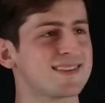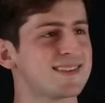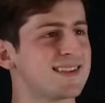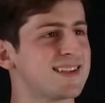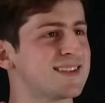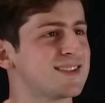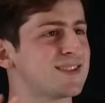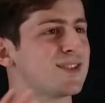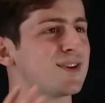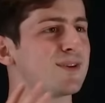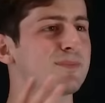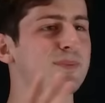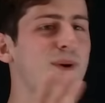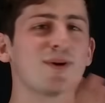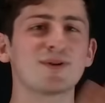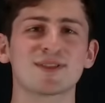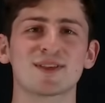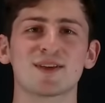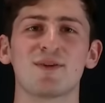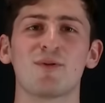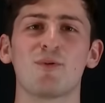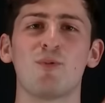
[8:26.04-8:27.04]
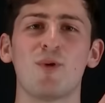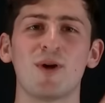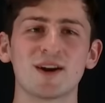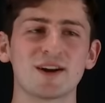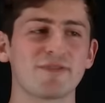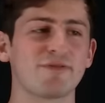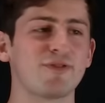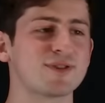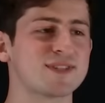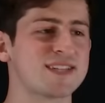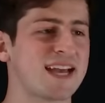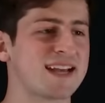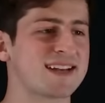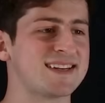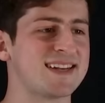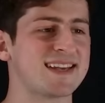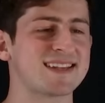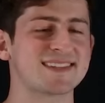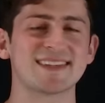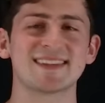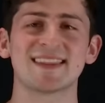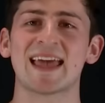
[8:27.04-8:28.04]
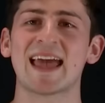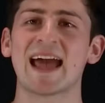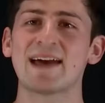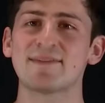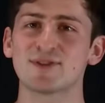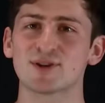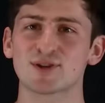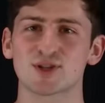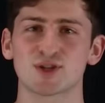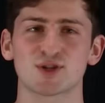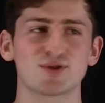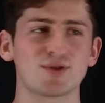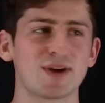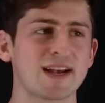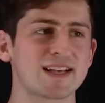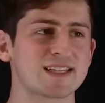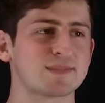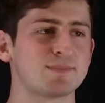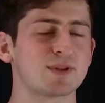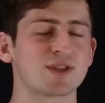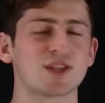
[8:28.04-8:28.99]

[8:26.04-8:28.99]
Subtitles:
they're both wonderful techniques and they have their strengths,